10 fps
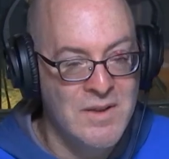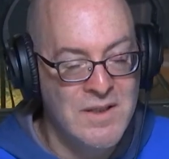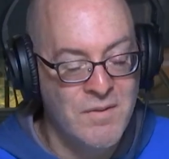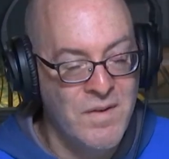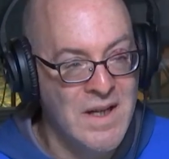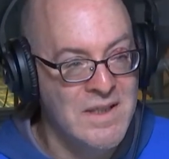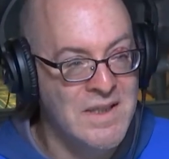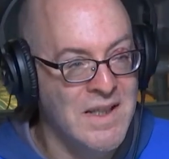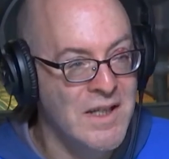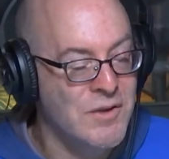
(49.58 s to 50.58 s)
he's the
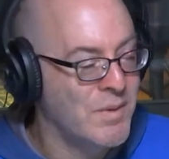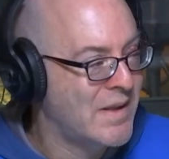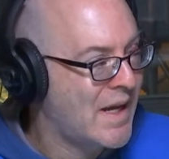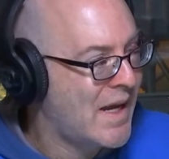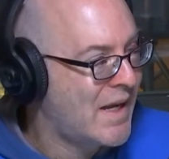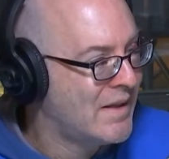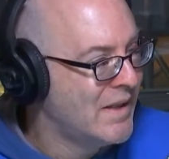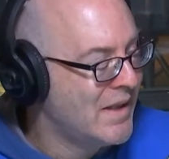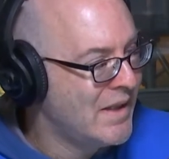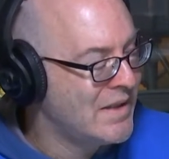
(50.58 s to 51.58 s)
fantasy ace with the hat.
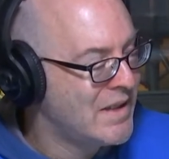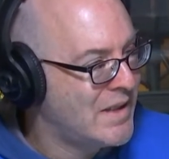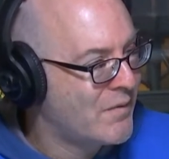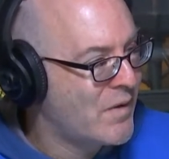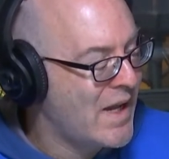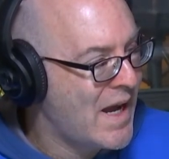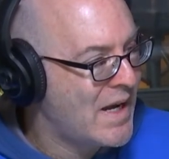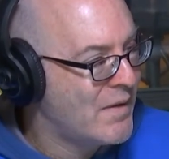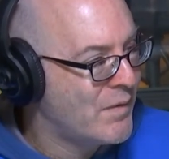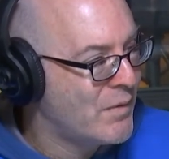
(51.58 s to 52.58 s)
He has a different hat
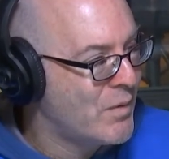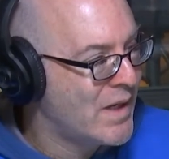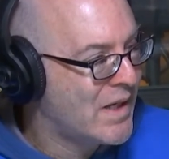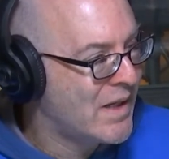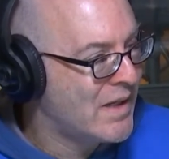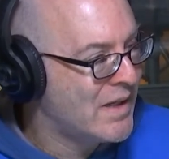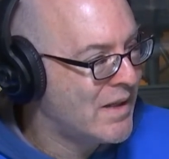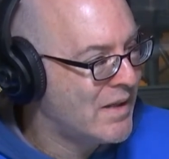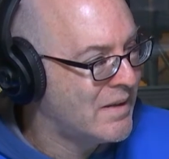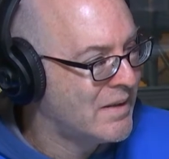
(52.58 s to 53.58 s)
every week, and
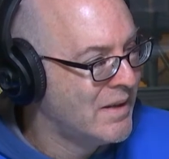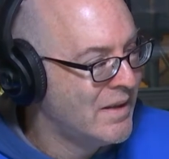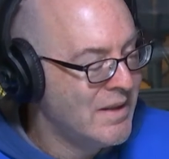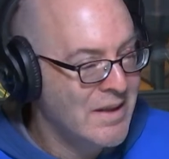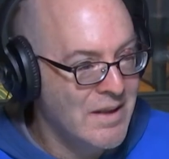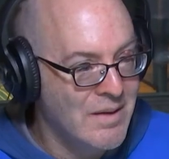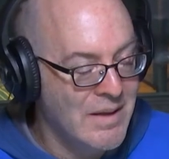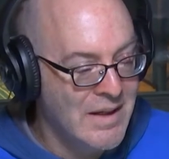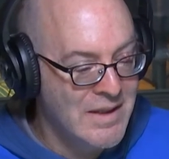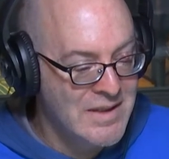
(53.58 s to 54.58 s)

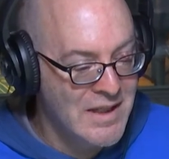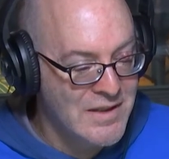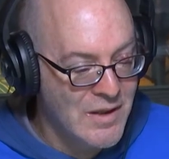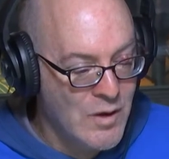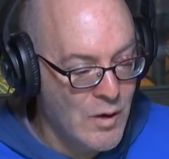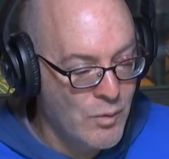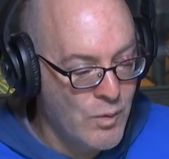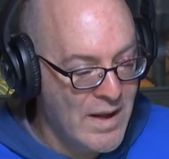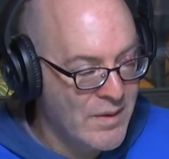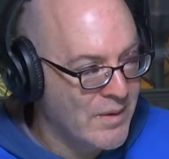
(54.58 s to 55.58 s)
like he says, the cold
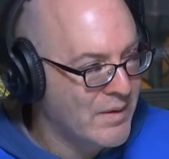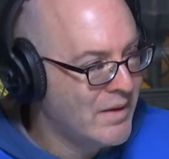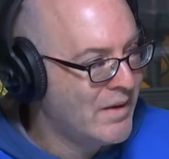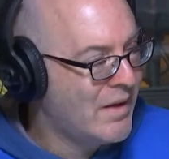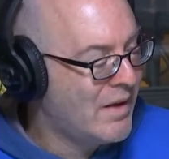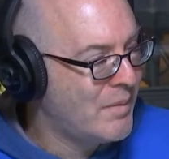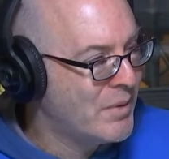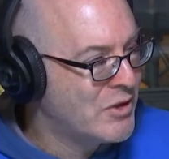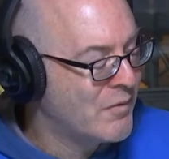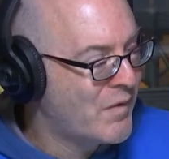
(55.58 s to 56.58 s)
weather.
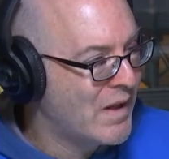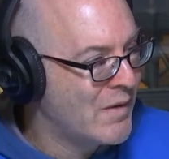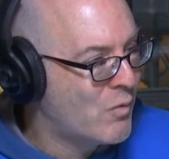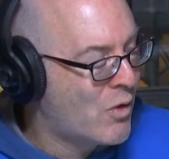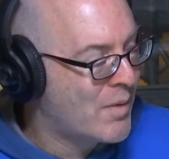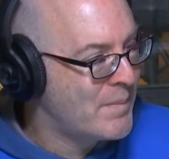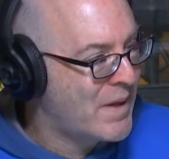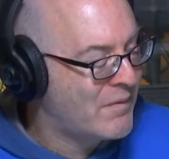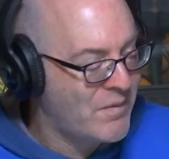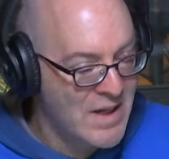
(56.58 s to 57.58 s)
But you're feeling warm
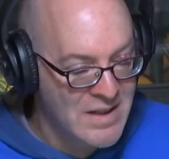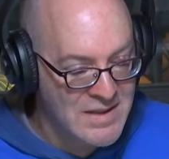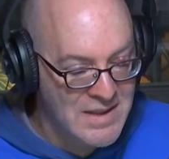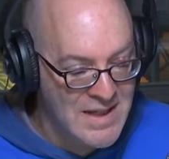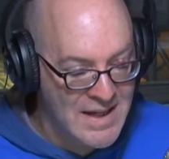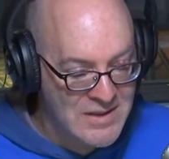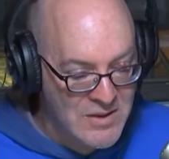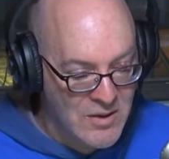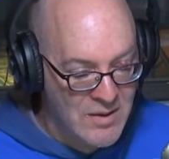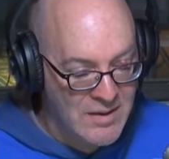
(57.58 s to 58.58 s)
about Fantasy
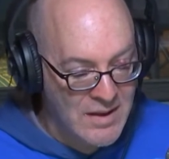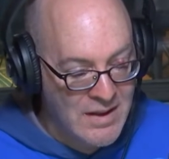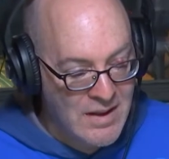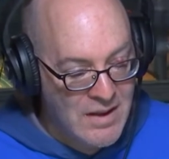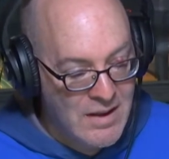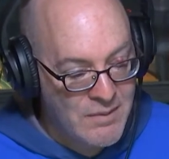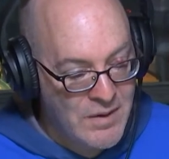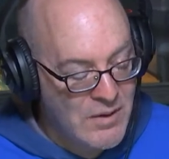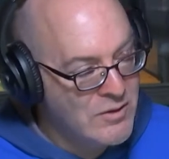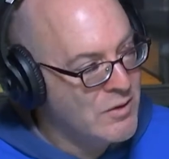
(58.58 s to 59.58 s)
NASCAR. For
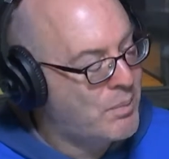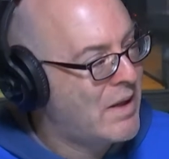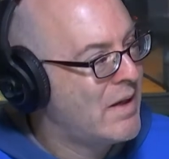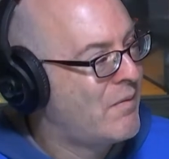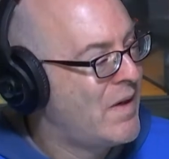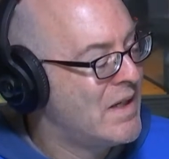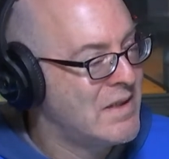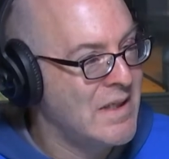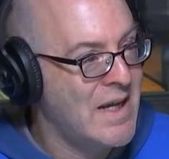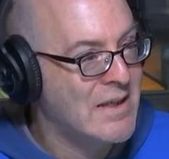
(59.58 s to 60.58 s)
those who playing
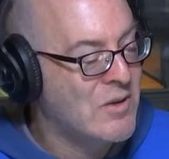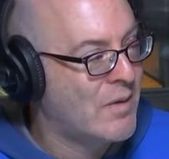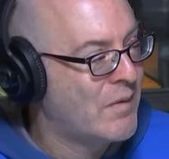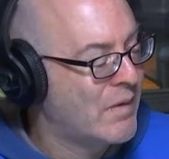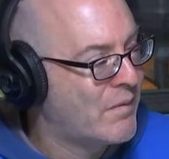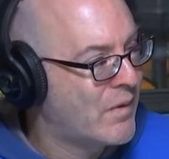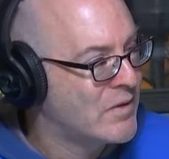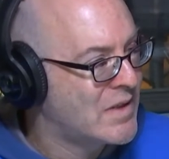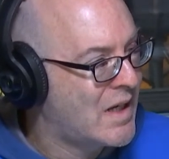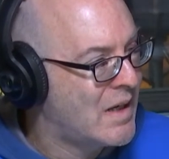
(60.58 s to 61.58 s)
Fantasy NASCAR for the
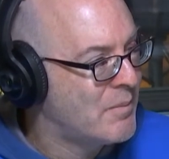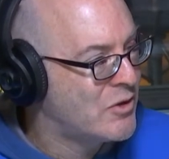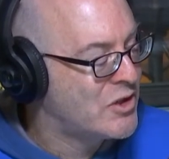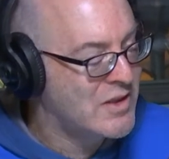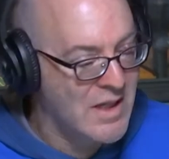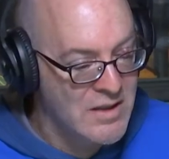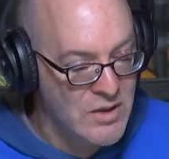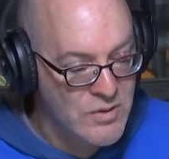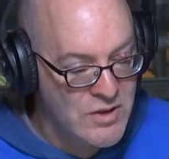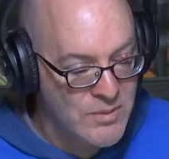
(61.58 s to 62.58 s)
first time or just getting
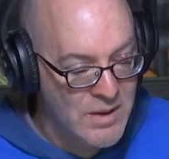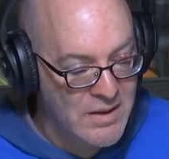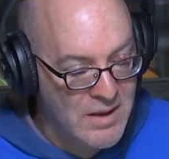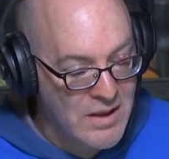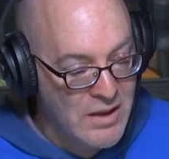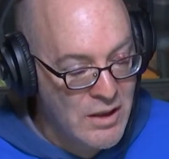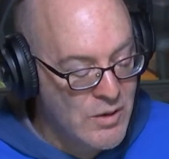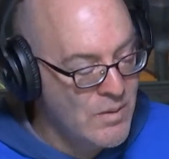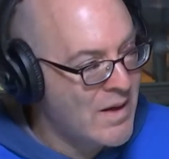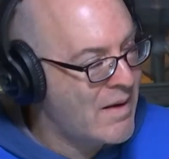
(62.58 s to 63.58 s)
used to it,
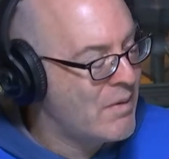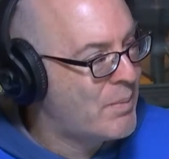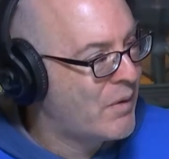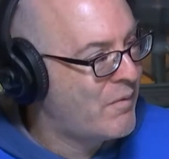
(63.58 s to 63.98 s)
you and I were both